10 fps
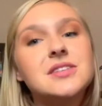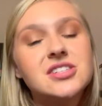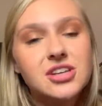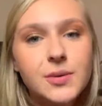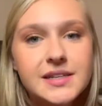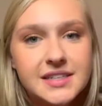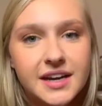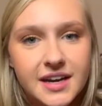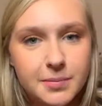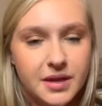so
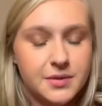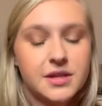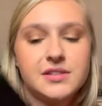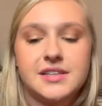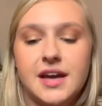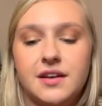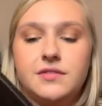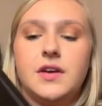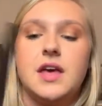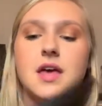excited to play with those kind of
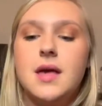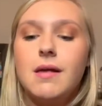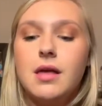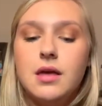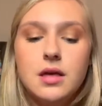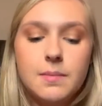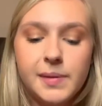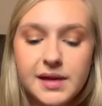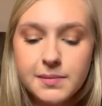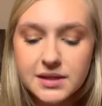
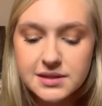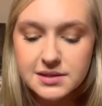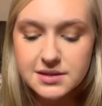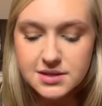pigments and